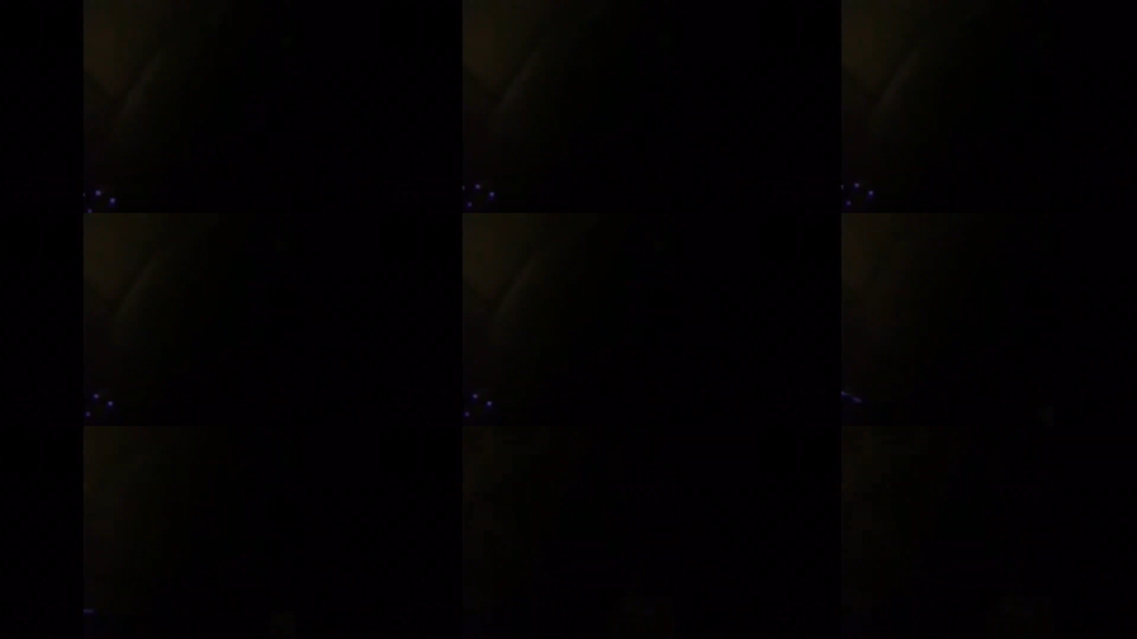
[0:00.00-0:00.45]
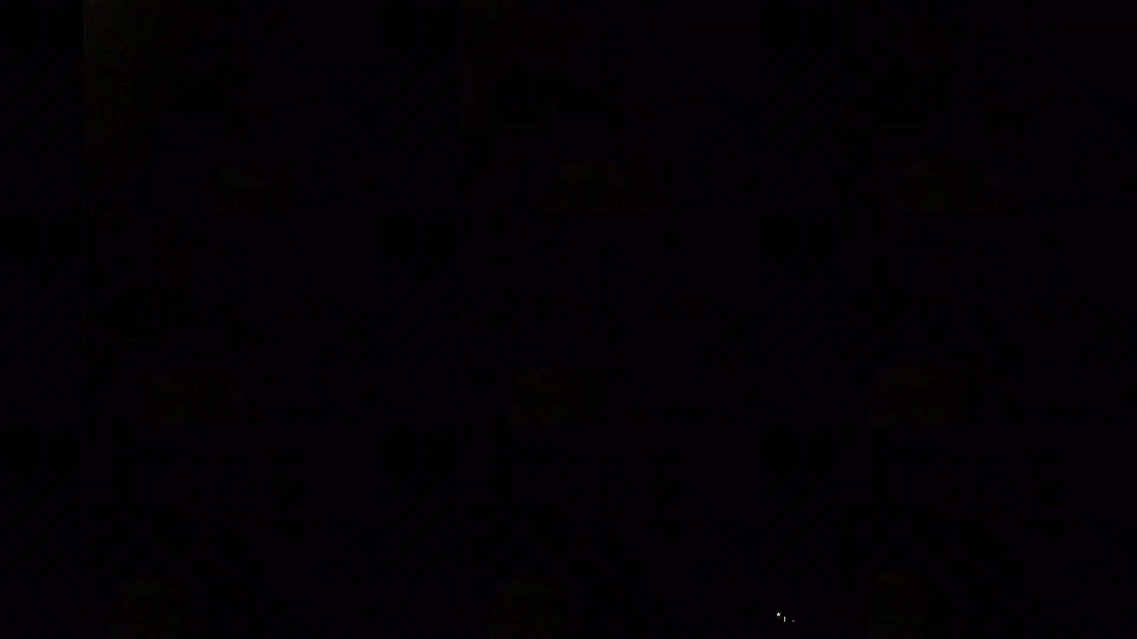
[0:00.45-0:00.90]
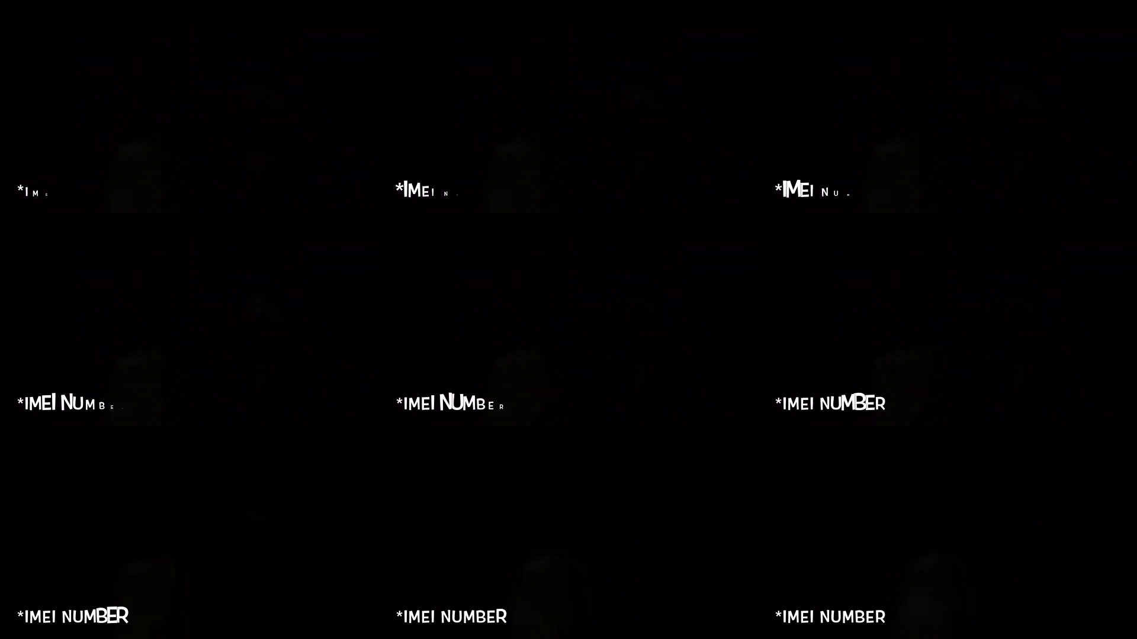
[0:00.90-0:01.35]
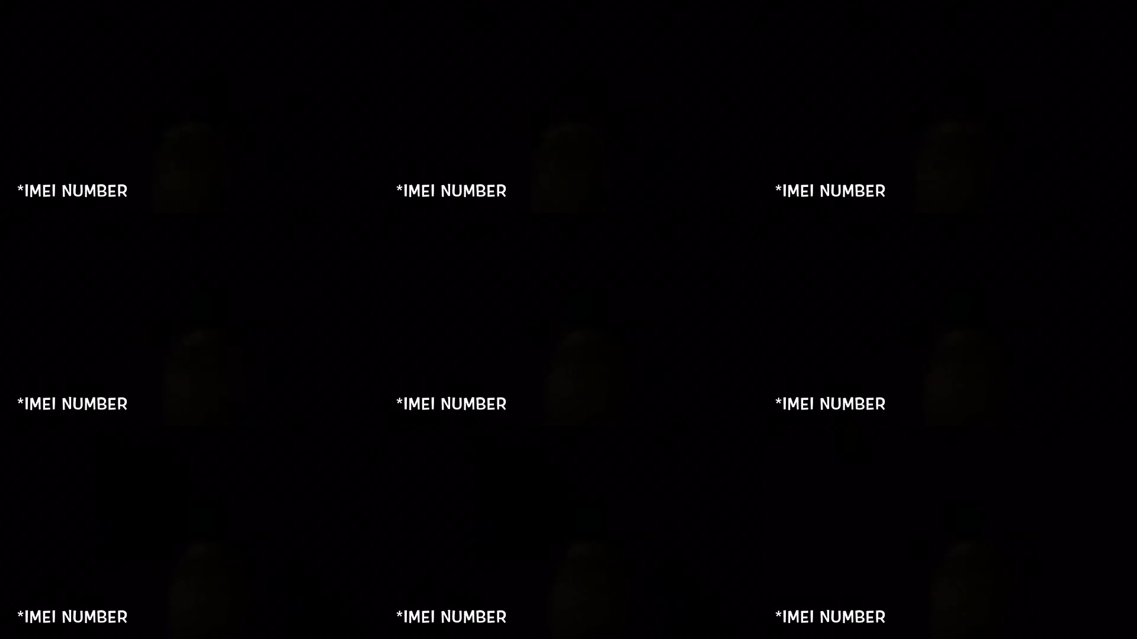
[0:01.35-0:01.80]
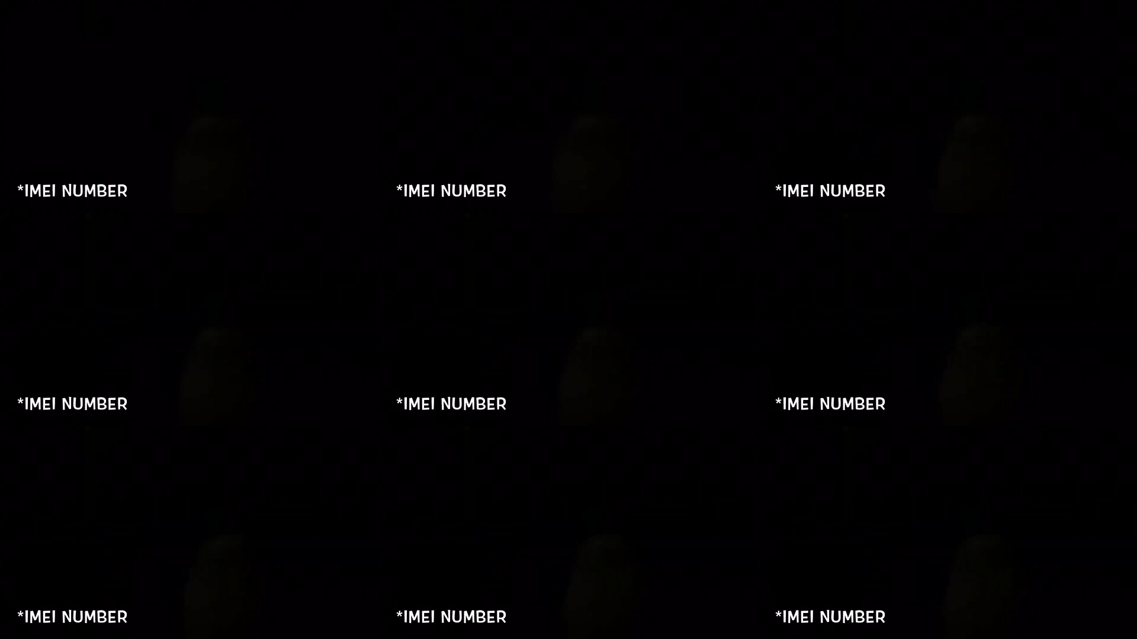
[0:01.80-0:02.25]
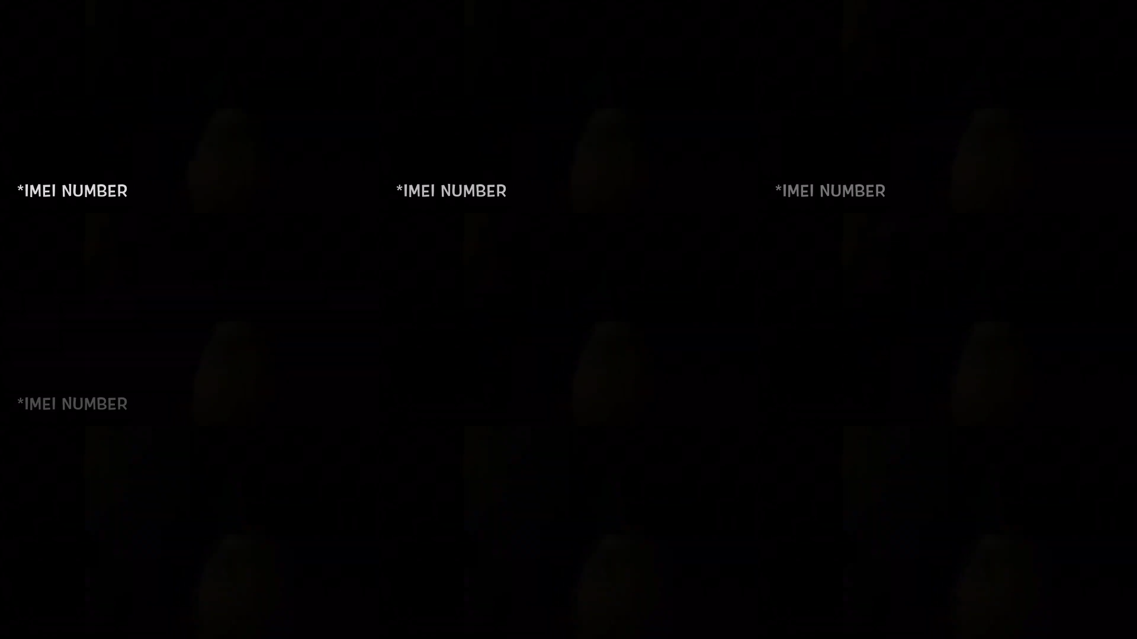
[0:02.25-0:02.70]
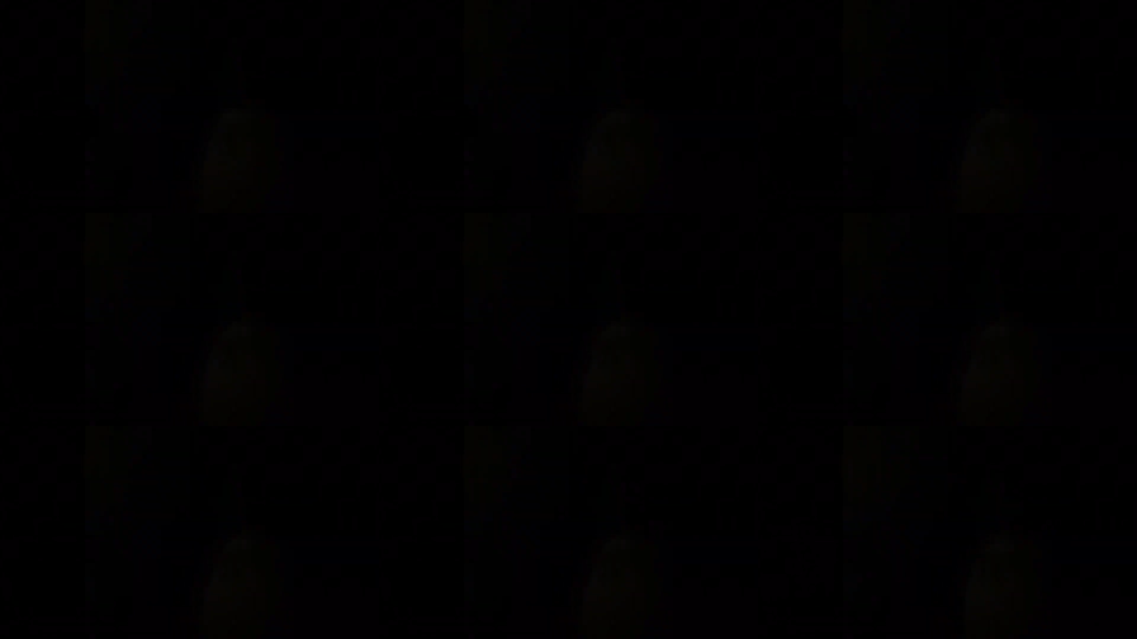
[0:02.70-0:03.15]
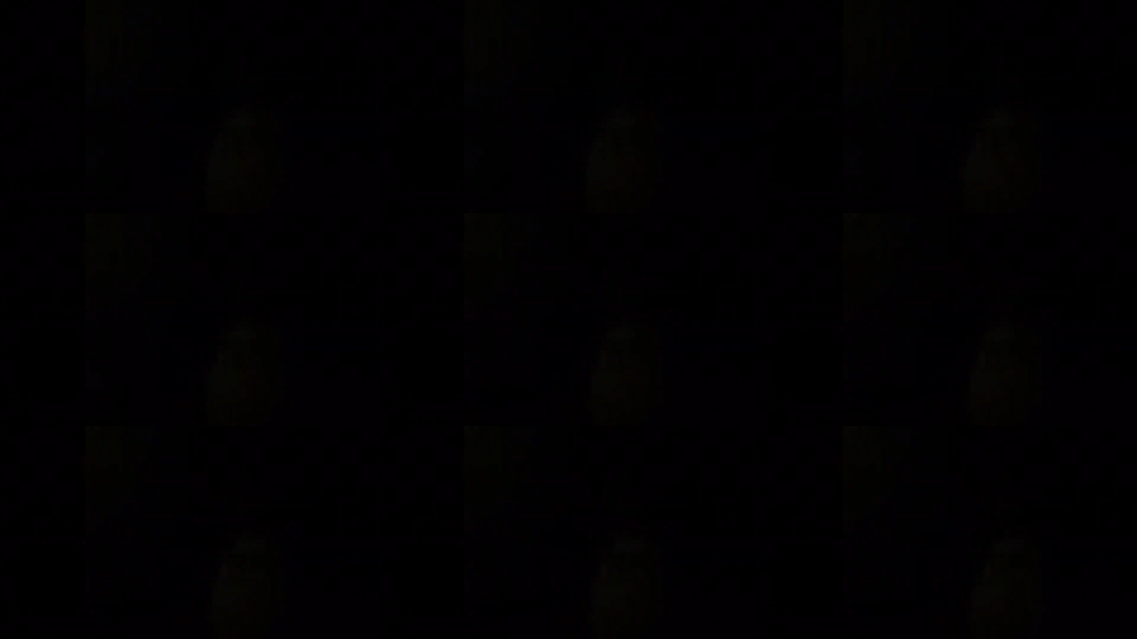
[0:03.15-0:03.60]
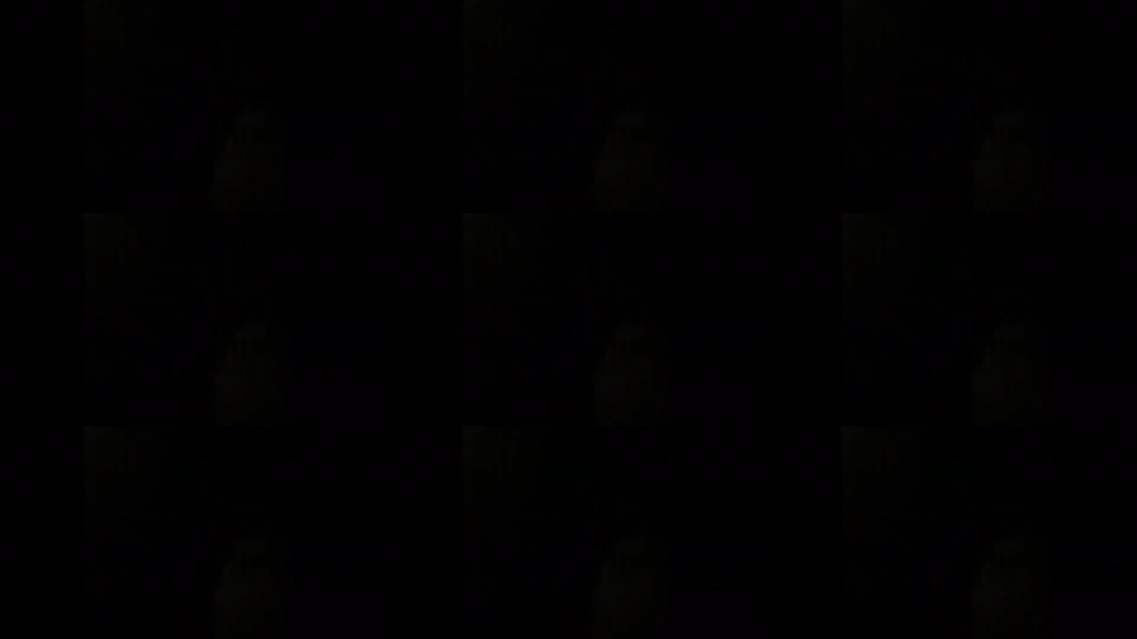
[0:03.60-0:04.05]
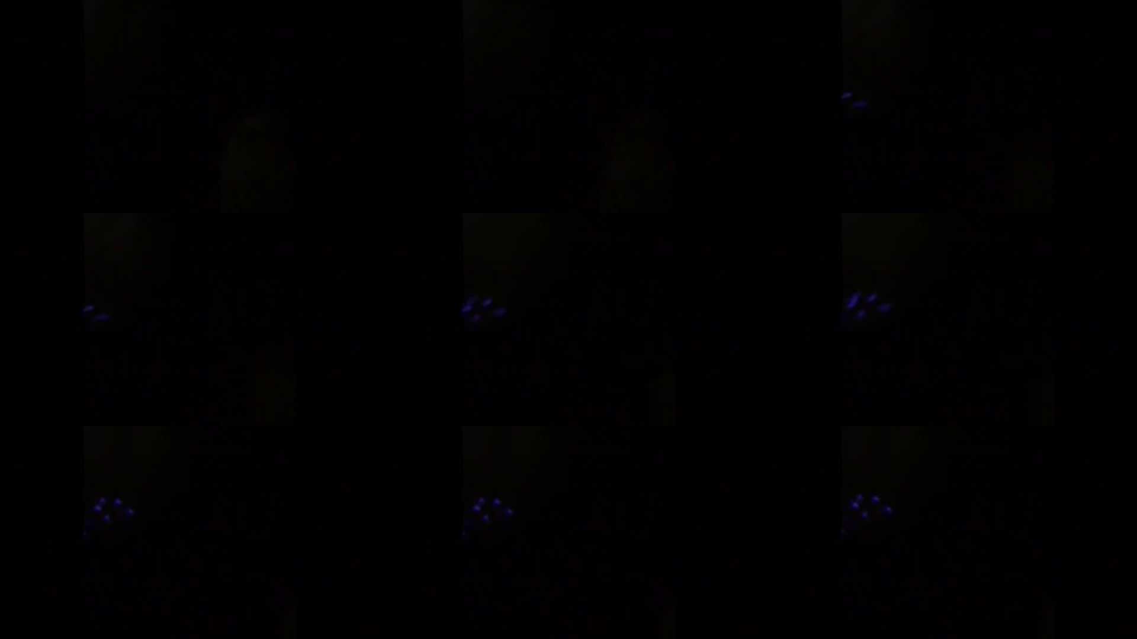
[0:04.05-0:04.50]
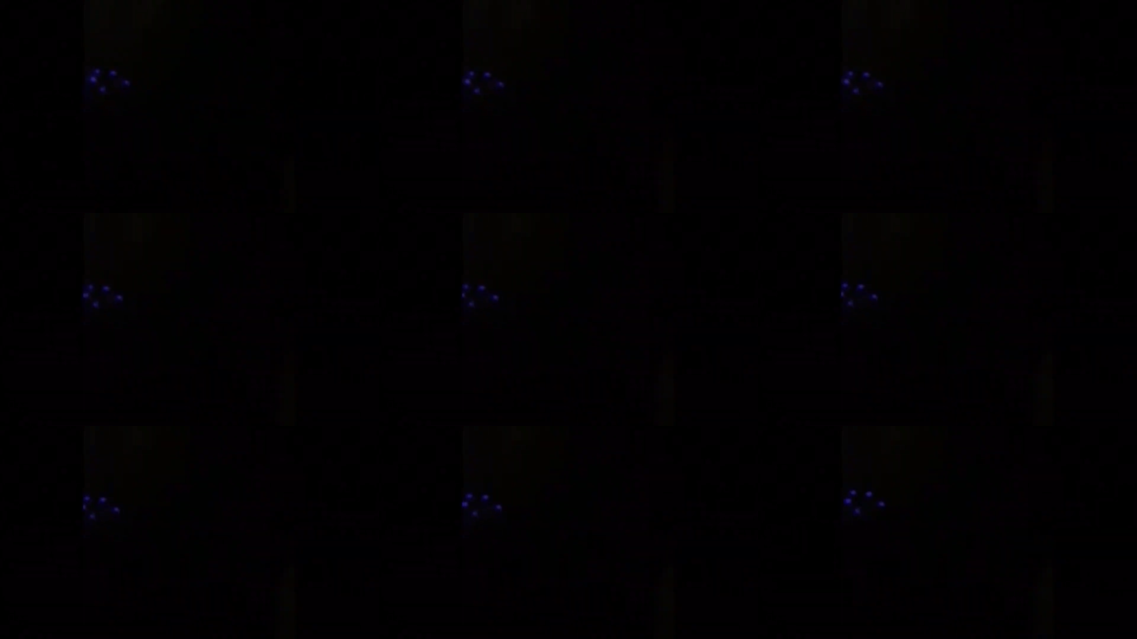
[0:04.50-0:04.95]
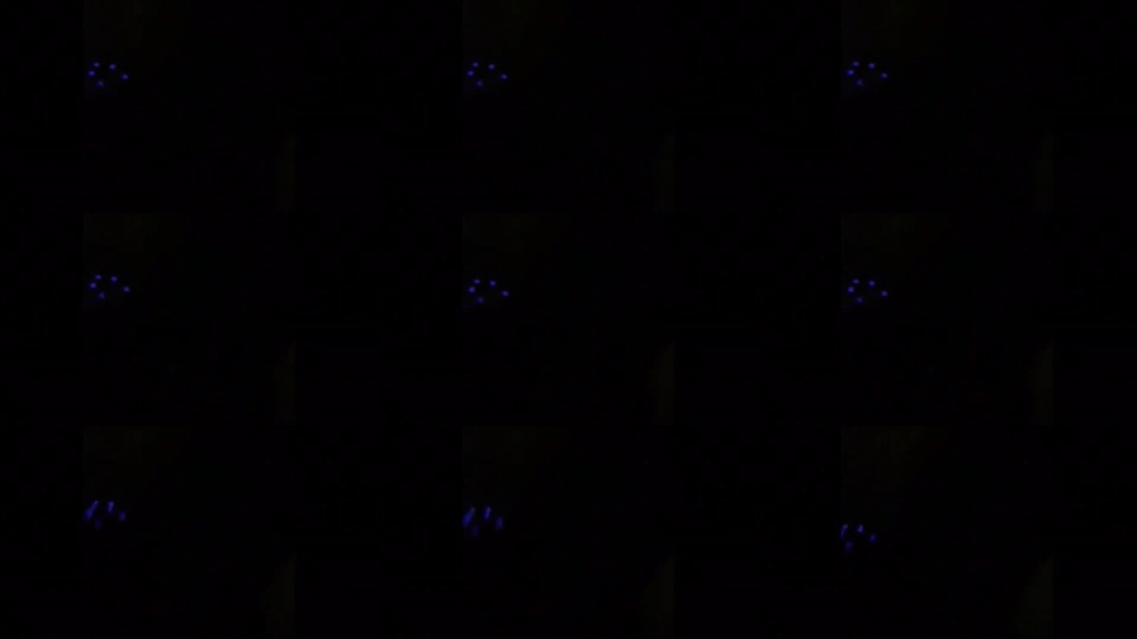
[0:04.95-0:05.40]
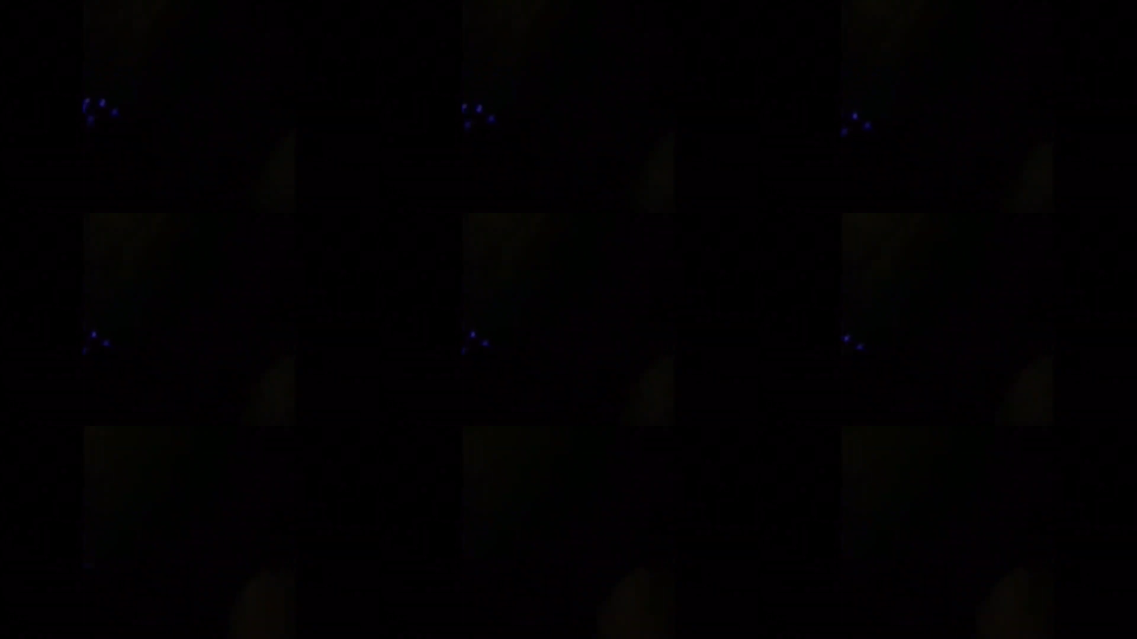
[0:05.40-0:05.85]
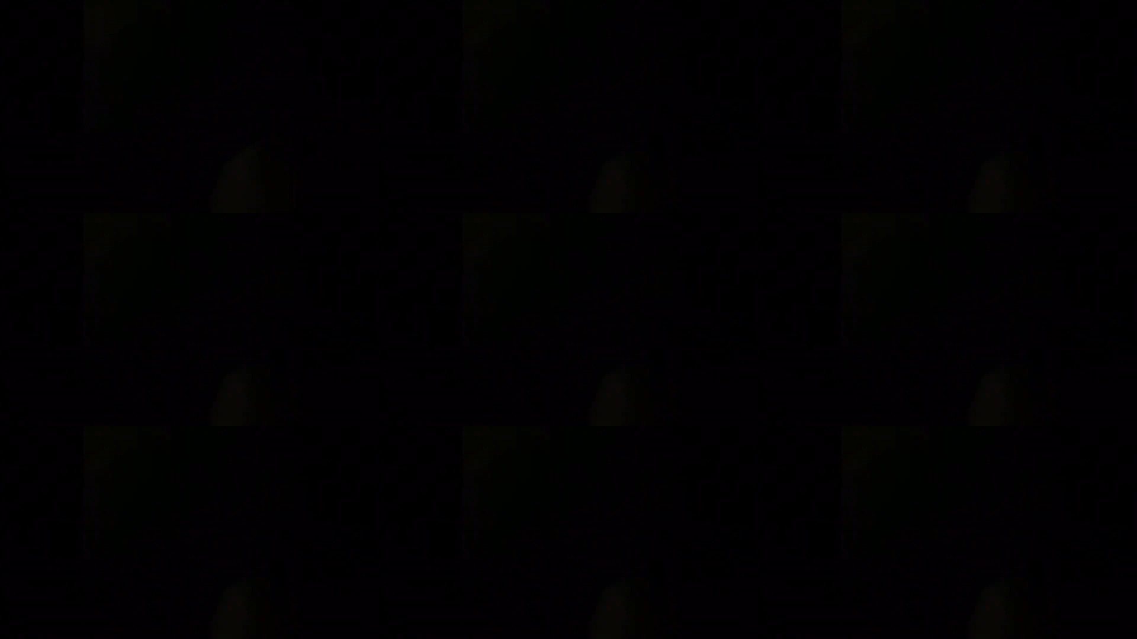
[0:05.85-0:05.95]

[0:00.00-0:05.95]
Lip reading: Nobody's mouth can be seen.